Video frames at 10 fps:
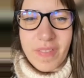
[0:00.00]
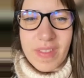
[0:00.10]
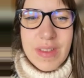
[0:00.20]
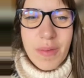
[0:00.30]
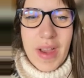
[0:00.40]

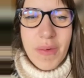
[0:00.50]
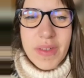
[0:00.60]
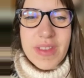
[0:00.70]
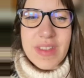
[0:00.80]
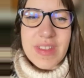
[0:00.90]
So now
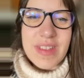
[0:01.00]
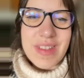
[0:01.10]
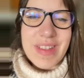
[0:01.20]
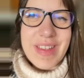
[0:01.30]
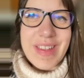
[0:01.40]
it's
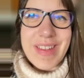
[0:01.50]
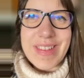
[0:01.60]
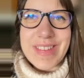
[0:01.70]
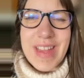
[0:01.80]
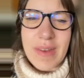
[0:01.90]

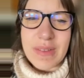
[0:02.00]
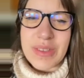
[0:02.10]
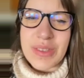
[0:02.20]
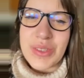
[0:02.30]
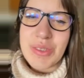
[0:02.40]
down
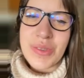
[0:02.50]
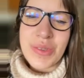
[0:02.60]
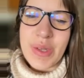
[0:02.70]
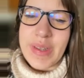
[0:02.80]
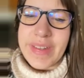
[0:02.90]
to
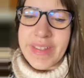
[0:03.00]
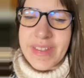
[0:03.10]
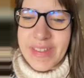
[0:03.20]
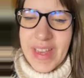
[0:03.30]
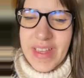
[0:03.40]

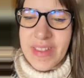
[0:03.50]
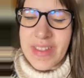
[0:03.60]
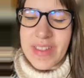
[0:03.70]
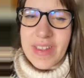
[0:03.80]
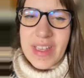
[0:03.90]

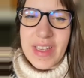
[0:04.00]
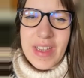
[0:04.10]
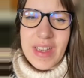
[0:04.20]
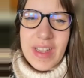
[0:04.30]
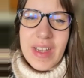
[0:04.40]
states
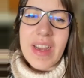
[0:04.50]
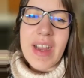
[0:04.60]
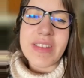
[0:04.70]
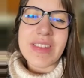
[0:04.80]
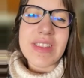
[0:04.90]

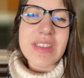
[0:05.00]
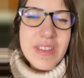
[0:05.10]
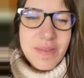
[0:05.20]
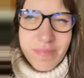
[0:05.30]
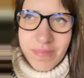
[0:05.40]
as
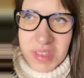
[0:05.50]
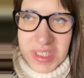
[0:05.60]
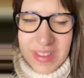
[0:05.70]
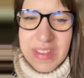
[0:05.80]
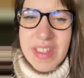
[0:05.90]

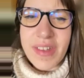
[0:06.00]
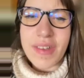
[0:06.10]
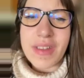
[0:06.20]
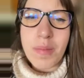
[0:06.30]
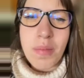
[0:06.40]

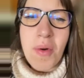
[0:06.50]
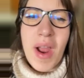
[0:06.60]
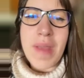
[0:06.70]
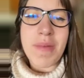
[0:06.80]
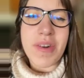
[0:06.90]
still the
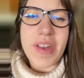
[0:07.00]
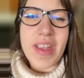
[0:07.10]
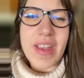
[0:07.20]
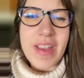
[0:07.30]
primary